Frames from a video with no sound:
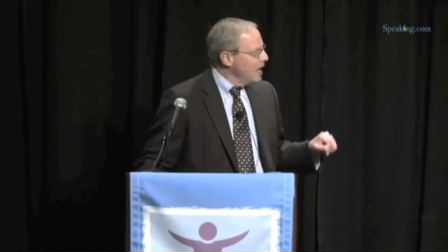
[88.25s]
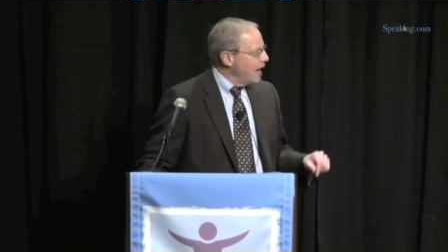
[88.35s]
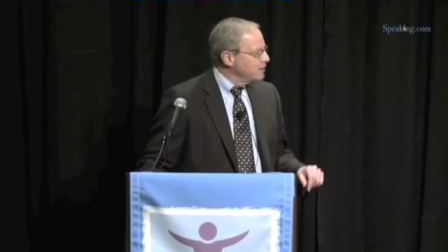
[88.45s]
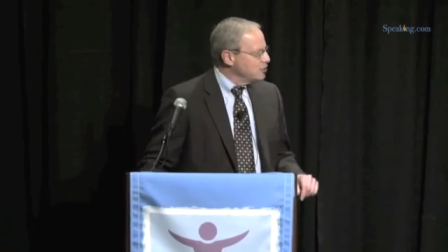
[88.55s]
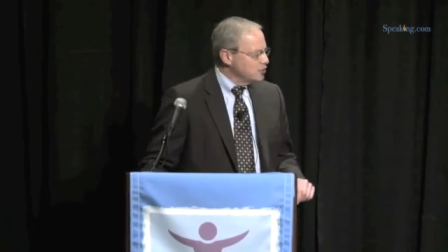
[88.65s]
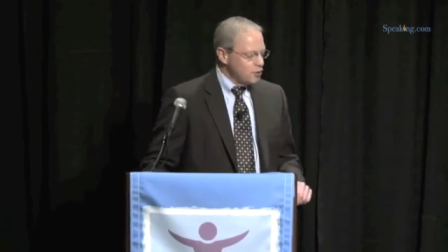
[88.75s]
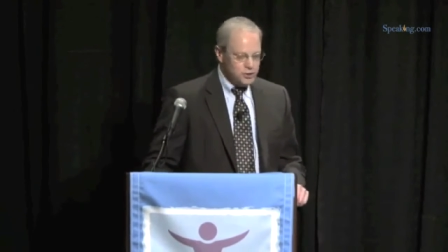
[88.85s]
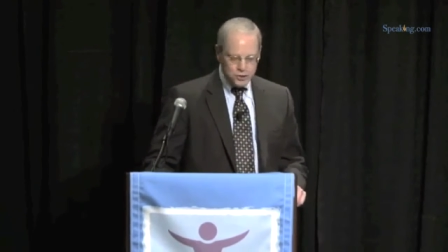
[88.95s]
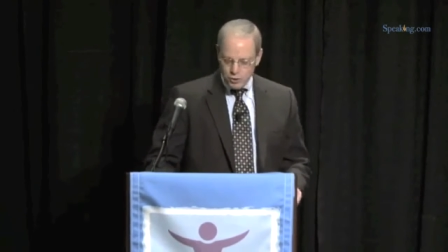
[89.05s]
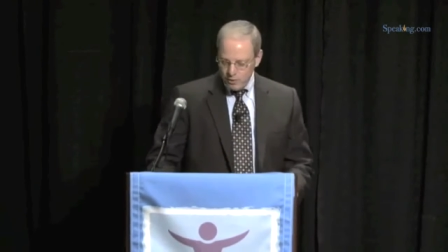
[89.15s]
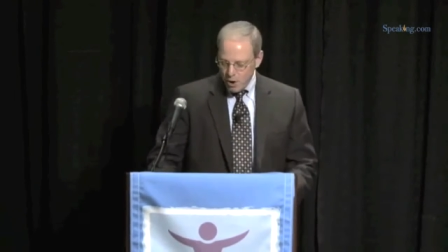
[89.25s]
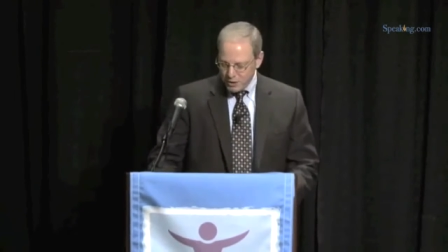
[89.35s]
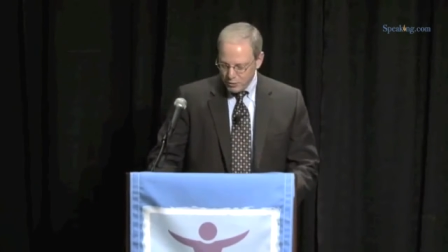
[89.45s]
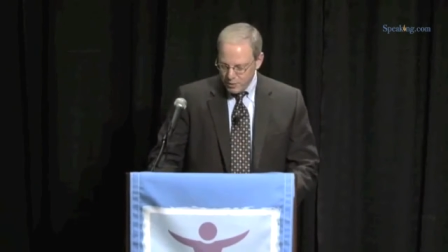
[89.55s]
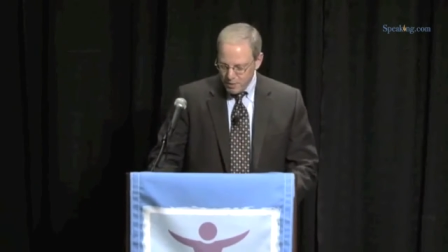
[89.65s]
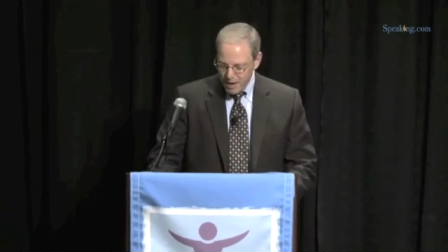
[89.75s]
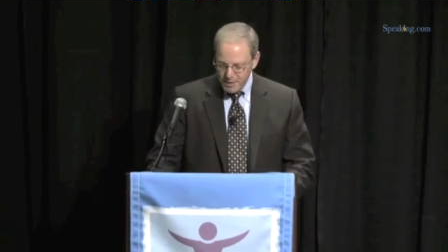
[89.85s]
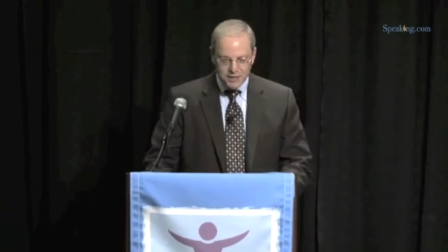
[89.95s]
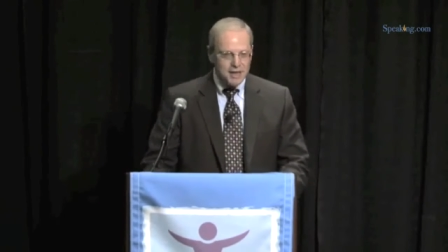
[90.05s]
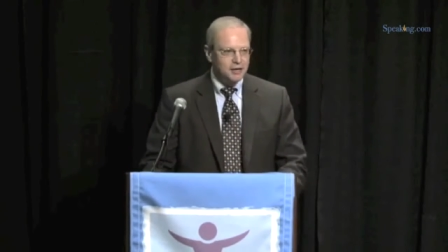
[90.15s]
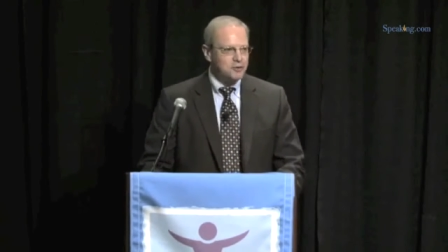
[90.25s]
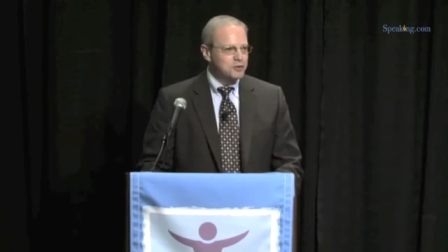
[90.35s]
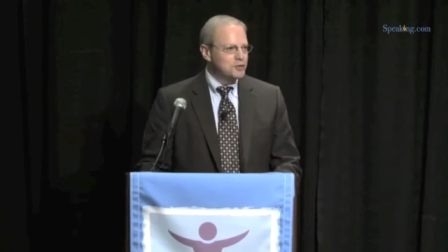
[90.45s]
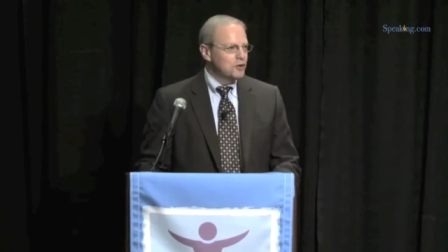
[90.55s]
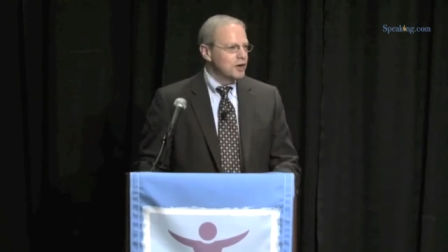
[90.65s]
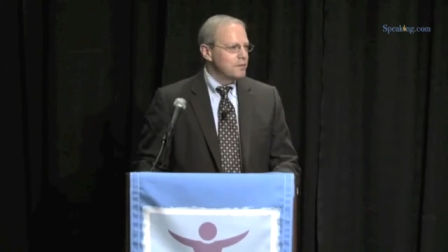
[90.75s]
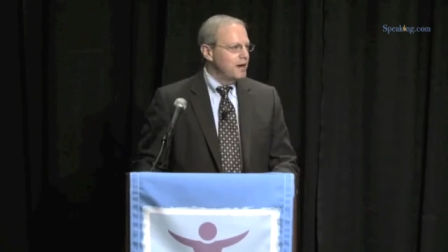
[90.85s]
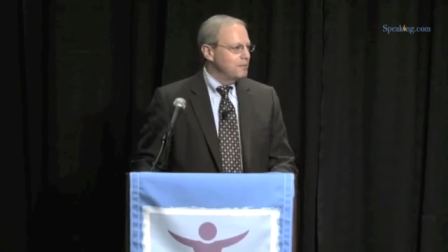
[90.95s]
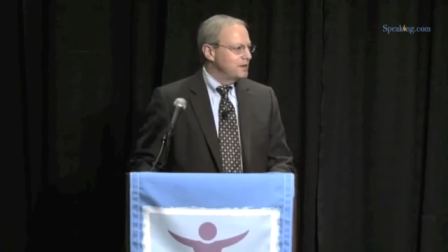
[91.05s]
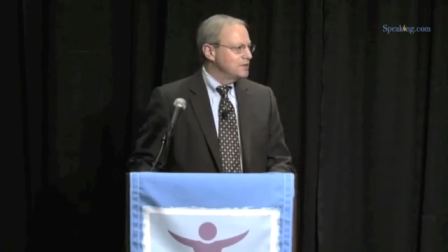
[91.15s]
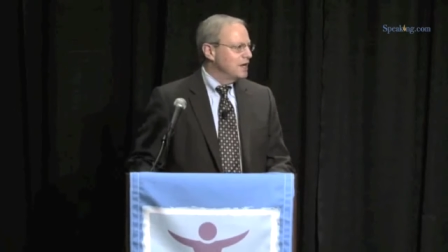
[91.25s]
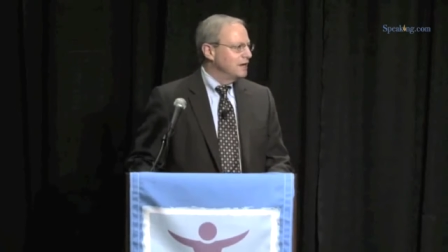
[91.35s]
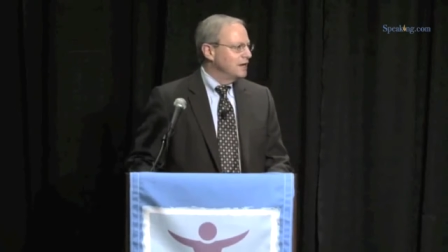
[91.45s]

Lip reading: I show this to you in part to remind me to tell you a story about my son.